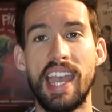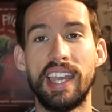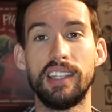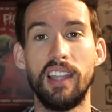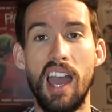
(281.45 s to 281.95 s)

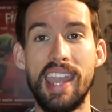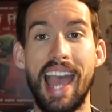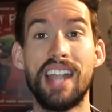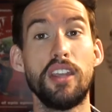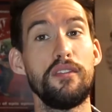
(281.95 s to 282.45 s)
hit like
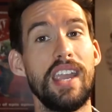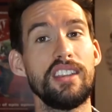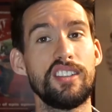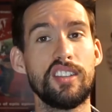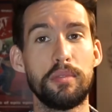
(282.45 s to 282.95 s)
and don't
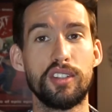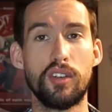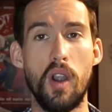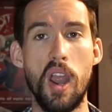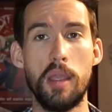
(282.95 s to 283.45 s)
forget to
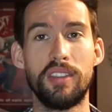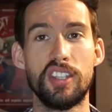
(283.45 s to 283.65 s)
subscribe